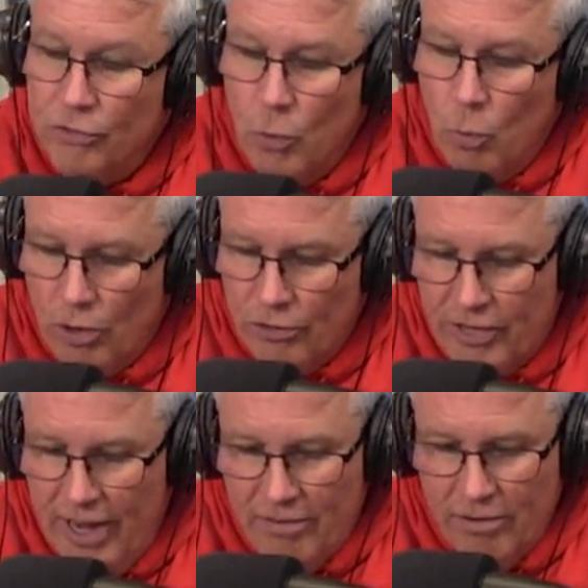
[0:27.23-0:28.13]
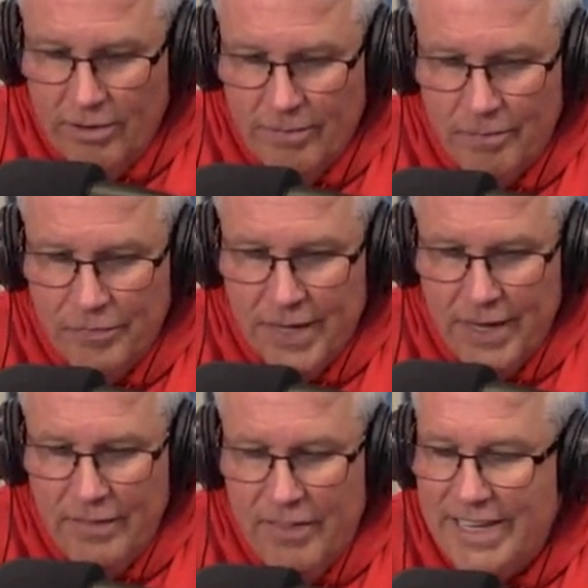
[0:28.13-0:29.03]
Was the worst ever.
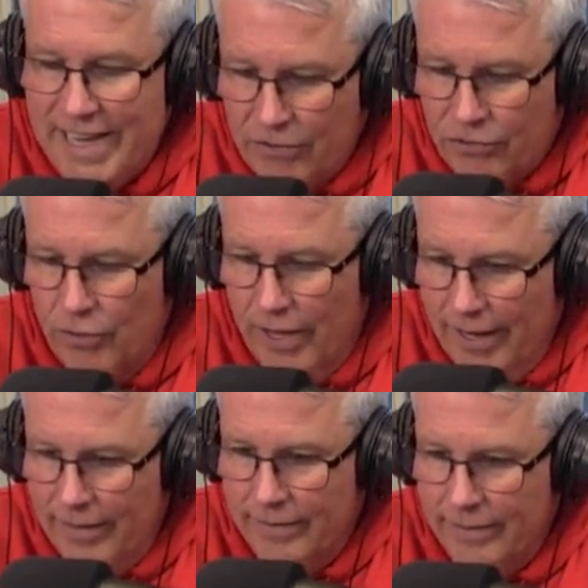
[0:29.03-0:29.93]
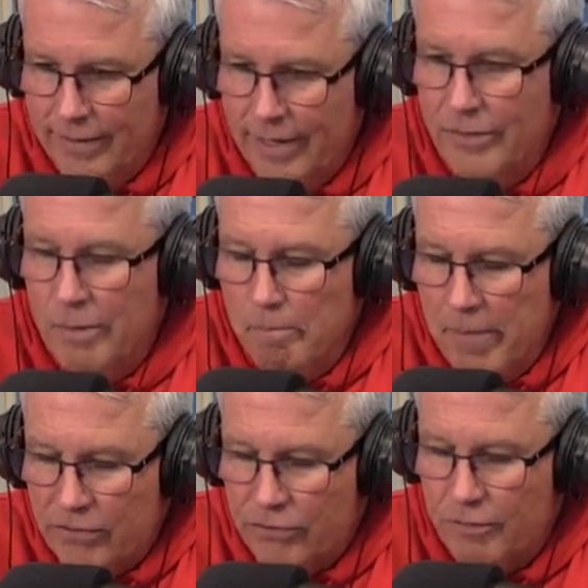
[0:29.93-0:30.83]
They yesterday, in the
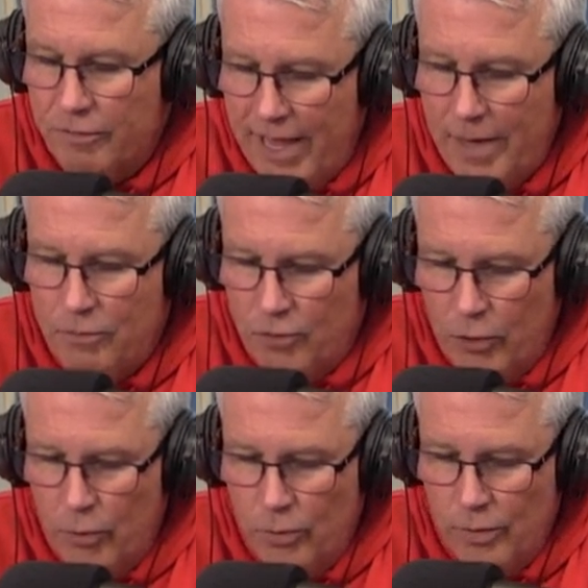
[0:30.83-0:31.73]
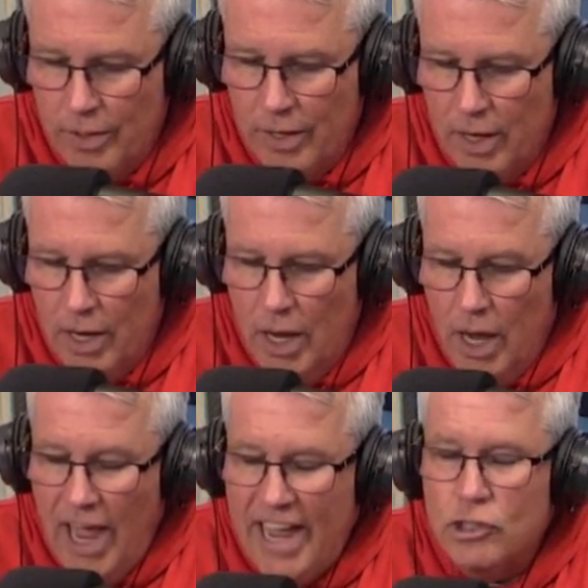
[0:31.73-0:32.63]
midst of game two,
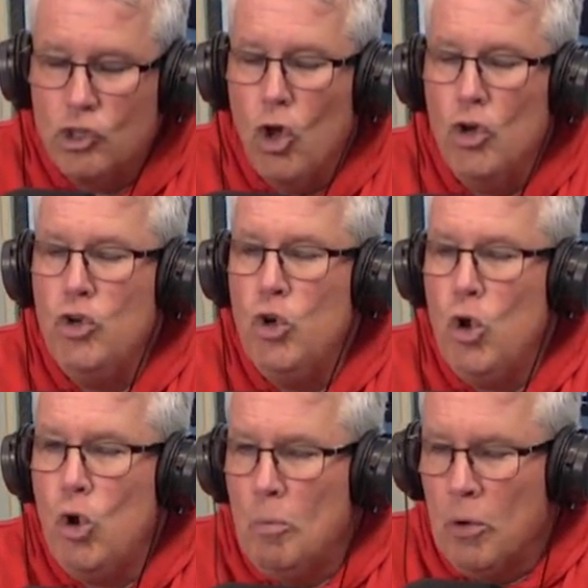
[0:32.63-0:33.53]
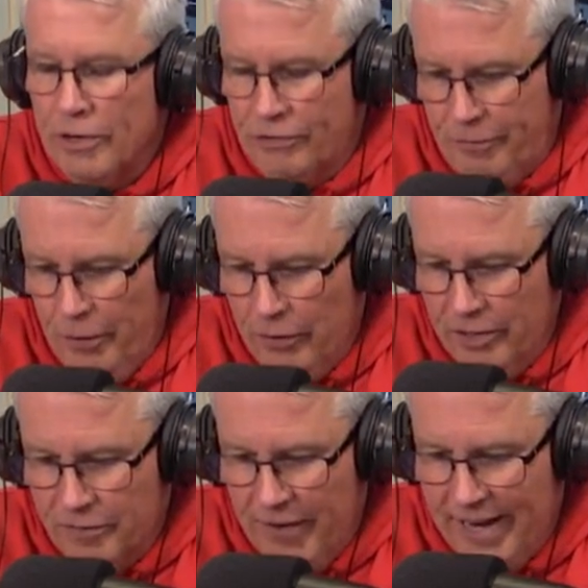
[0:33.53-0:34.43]
I saw numerous
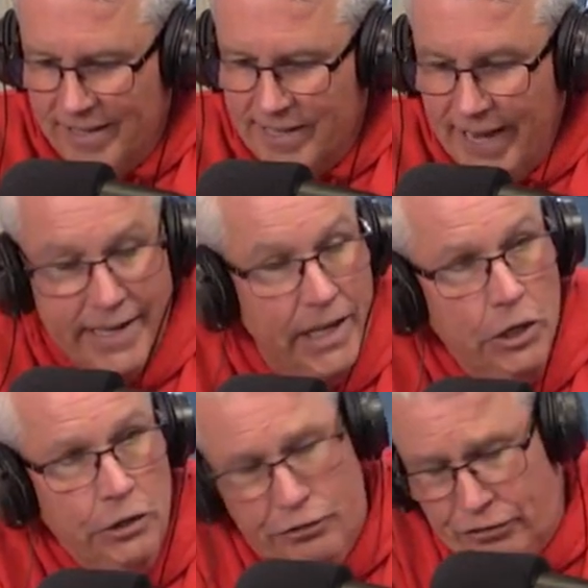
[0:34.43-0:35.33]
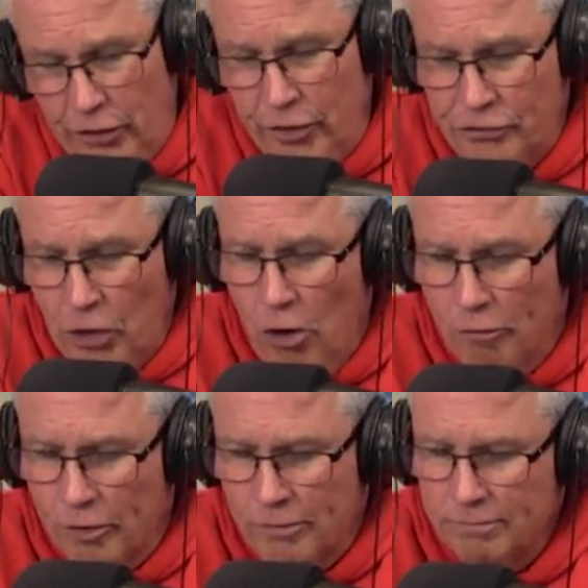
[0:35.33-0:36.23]
Phillies fans saying, series
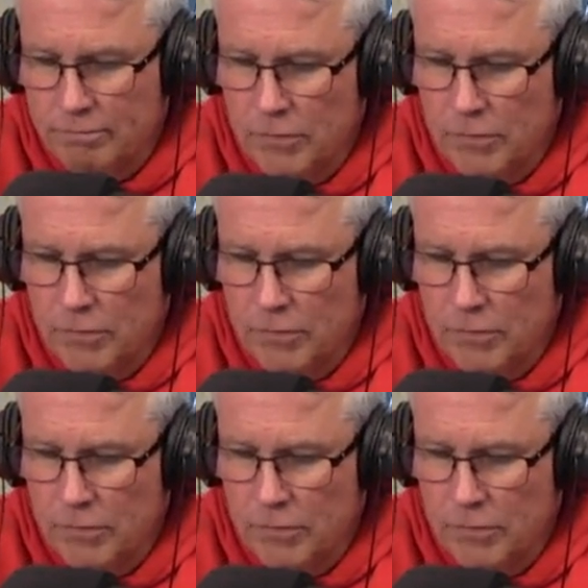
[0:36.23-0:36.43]
over,